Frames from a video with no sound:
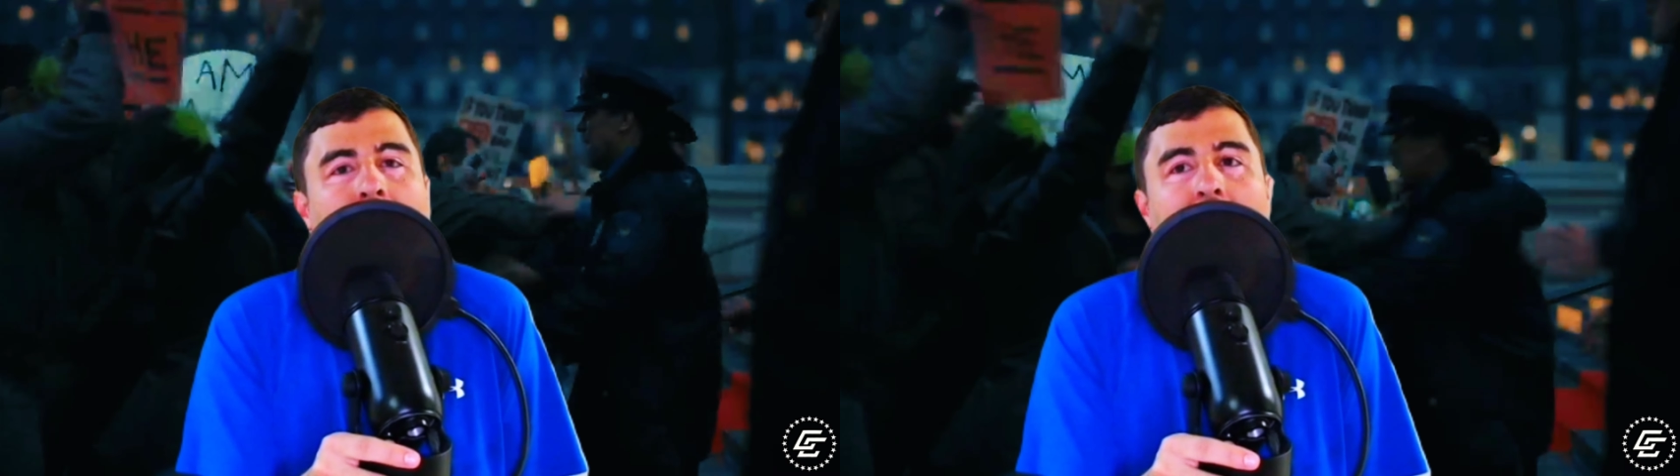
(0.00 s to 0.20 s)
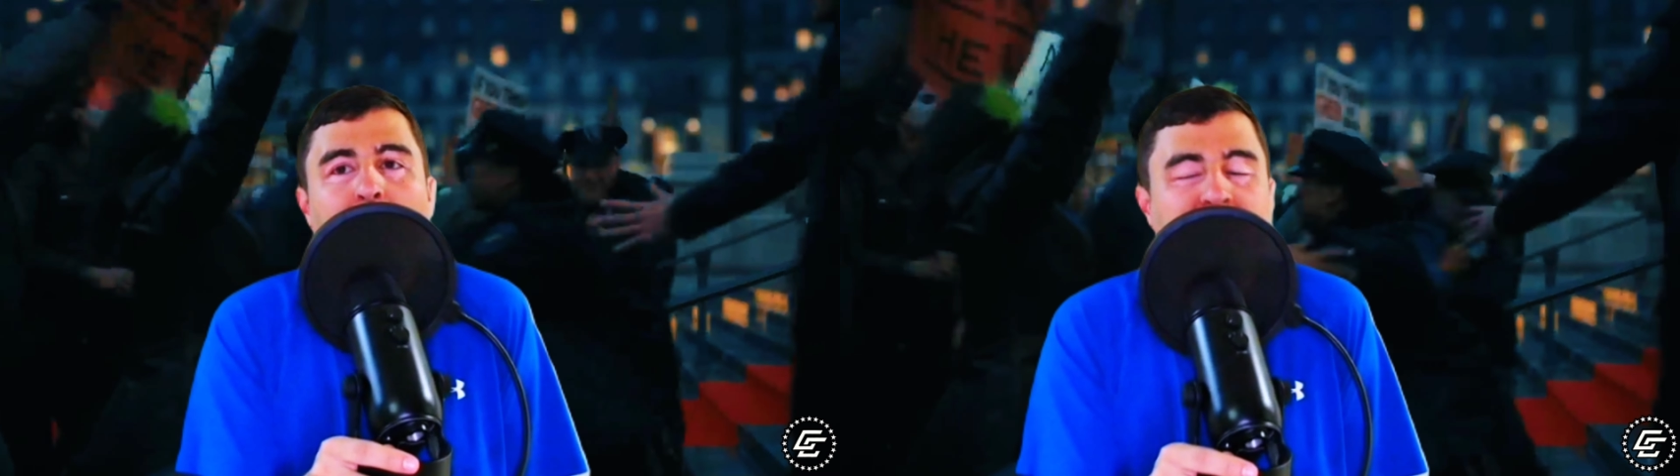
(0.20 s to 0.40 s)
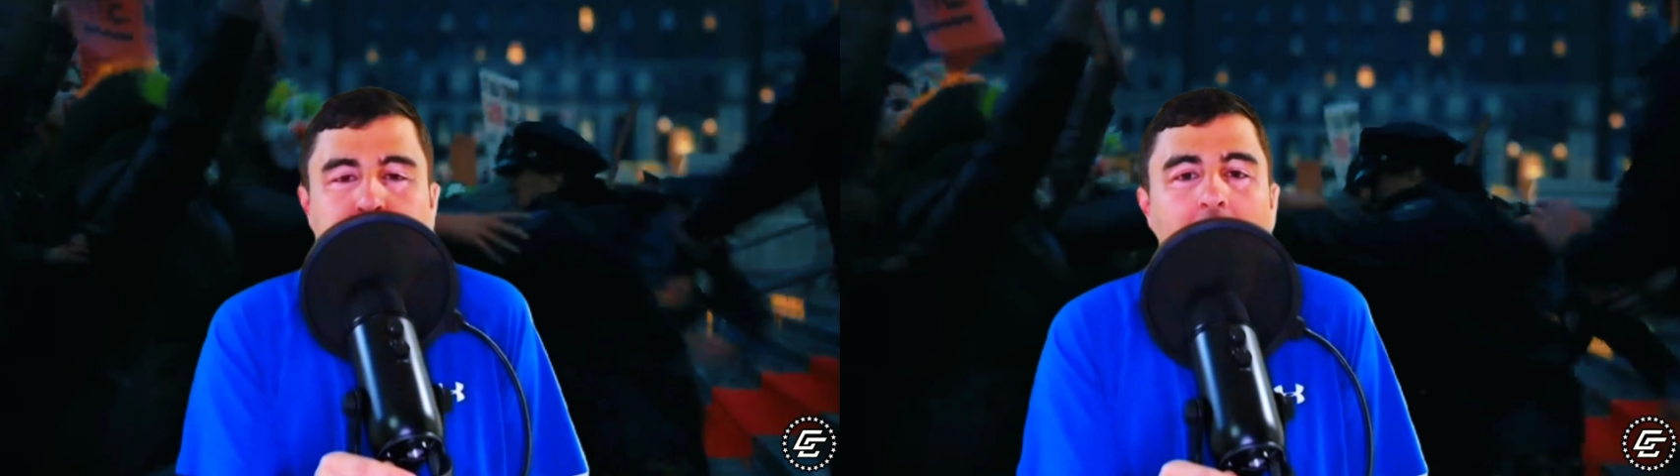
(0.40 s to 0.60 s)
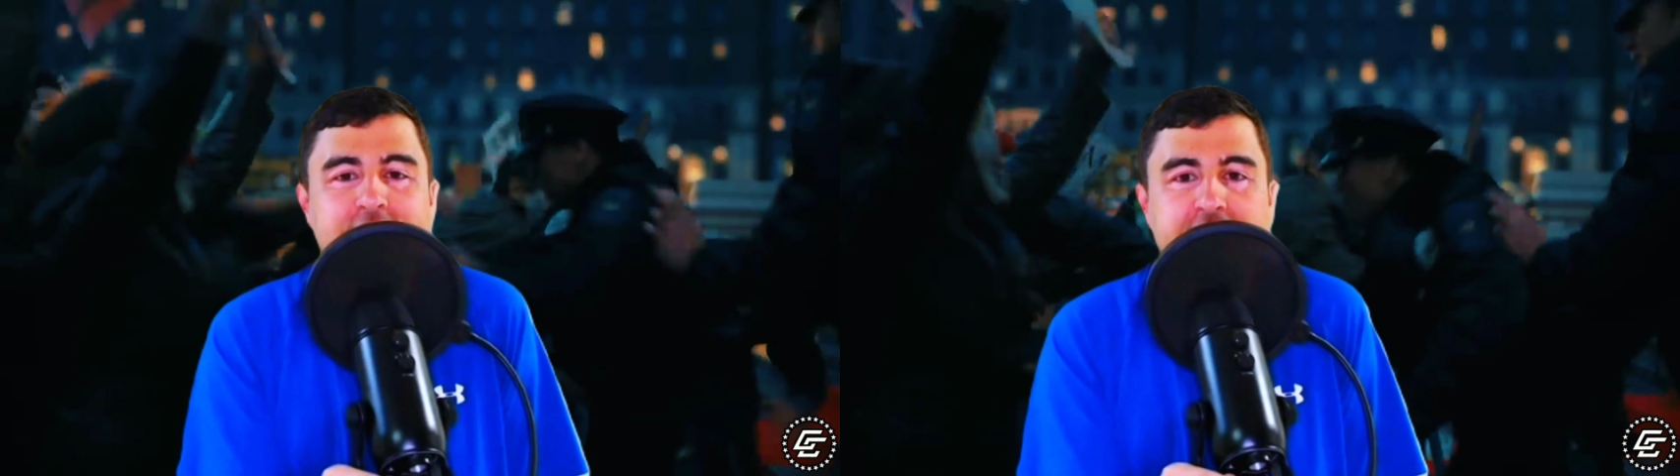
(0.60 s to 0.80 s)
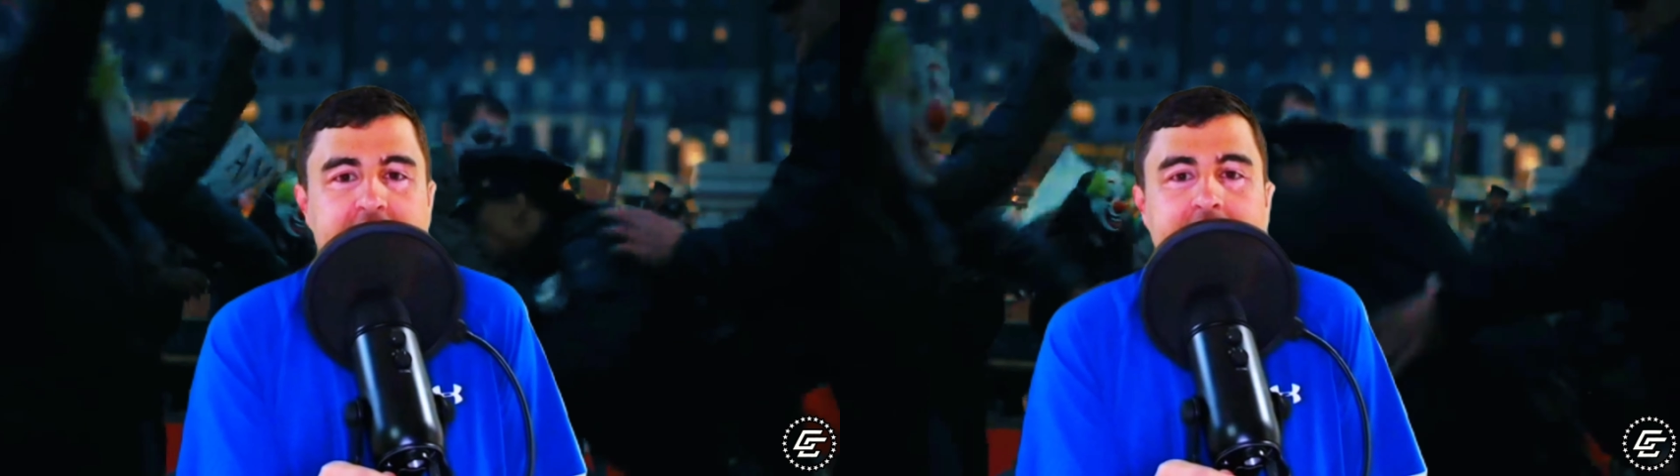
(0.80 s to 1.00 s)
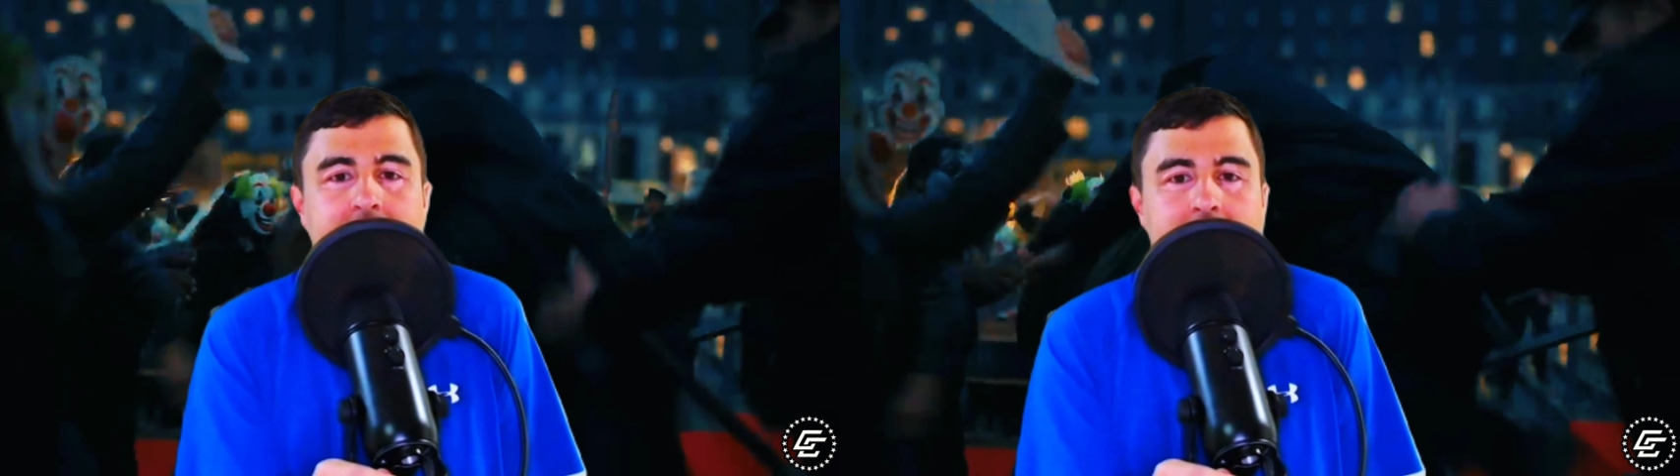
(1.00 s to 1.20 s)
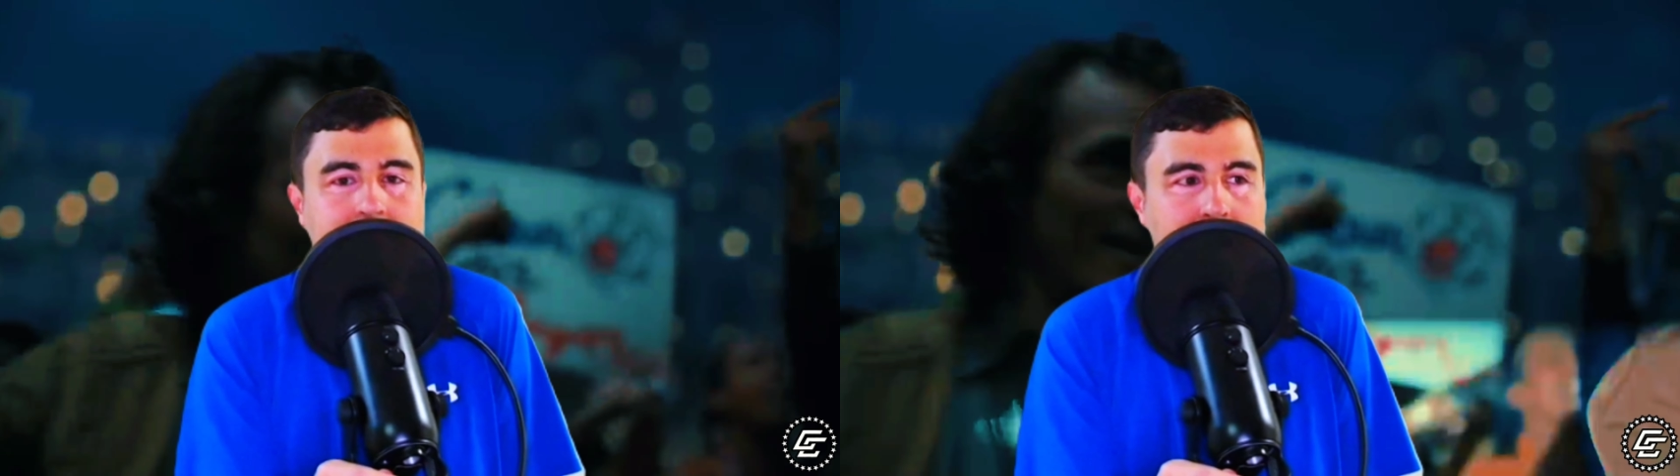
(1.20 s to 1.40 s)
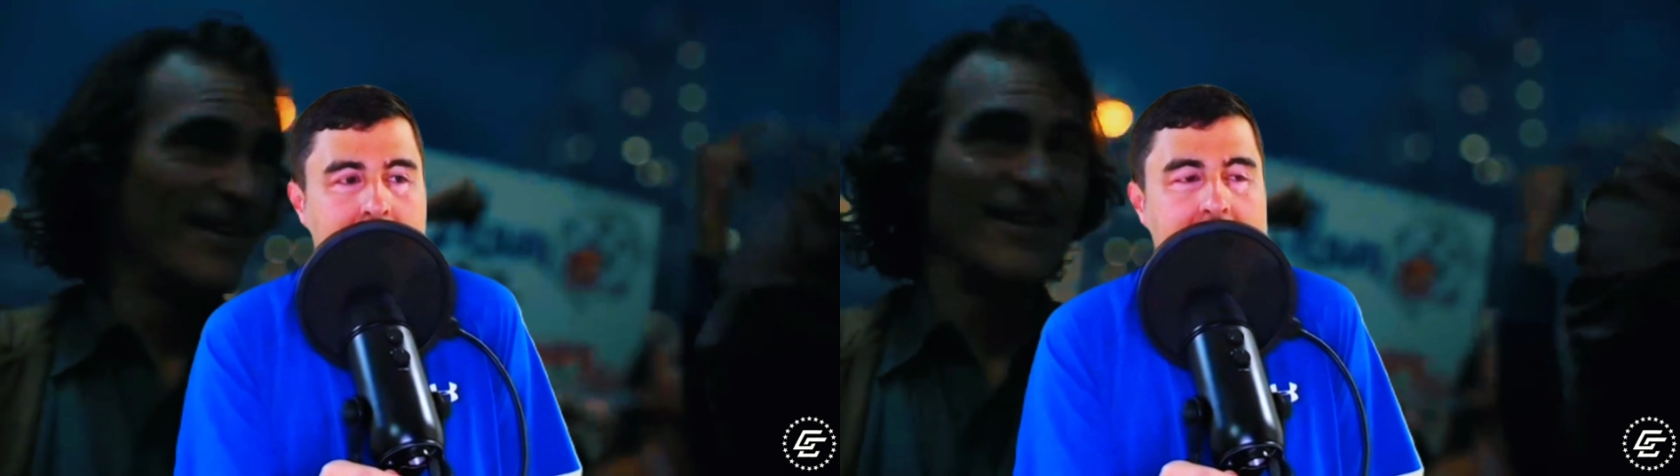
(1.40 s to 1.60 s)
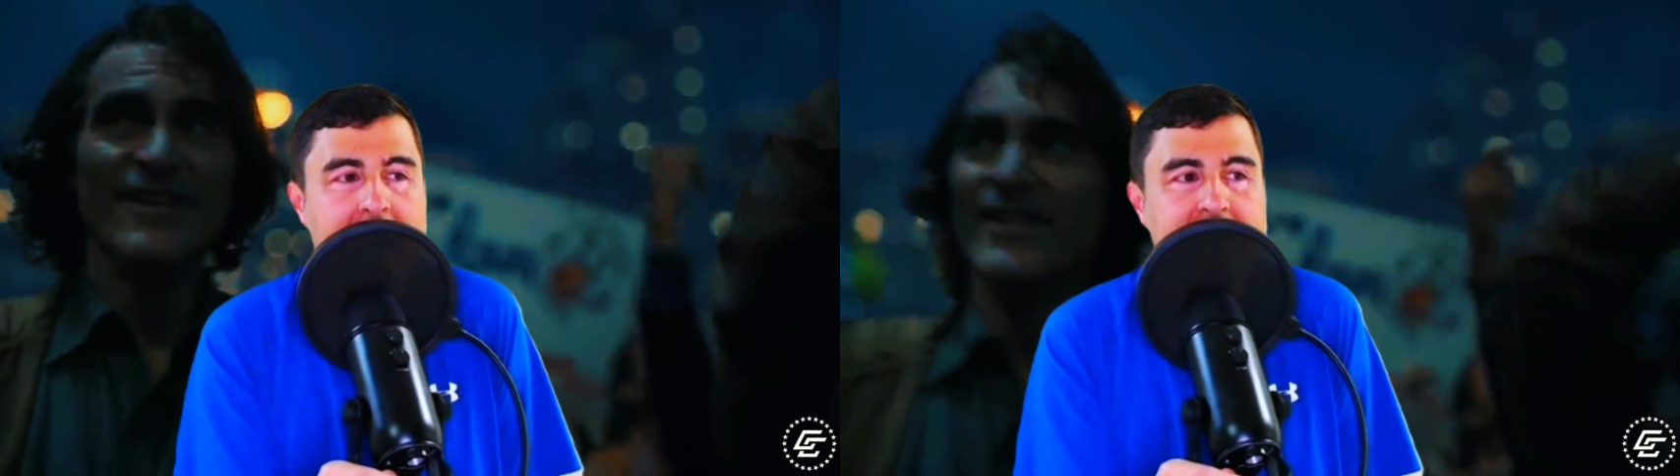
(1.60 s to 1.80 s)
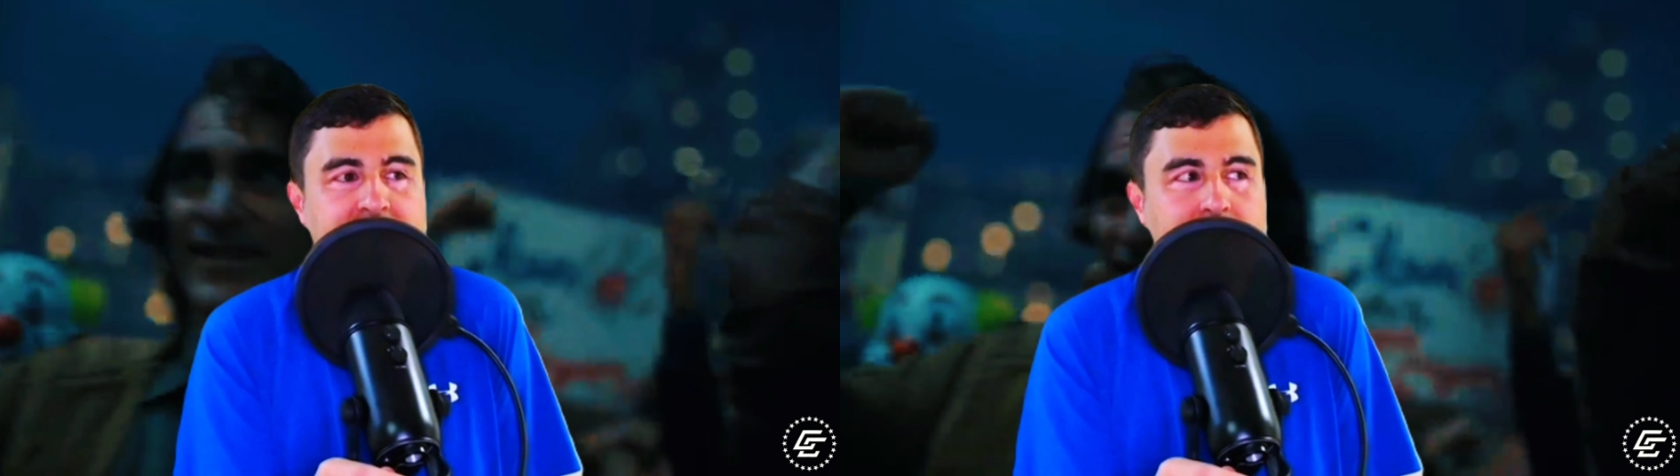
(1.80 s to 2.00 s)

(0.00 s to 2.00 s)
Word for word: I was watching it, and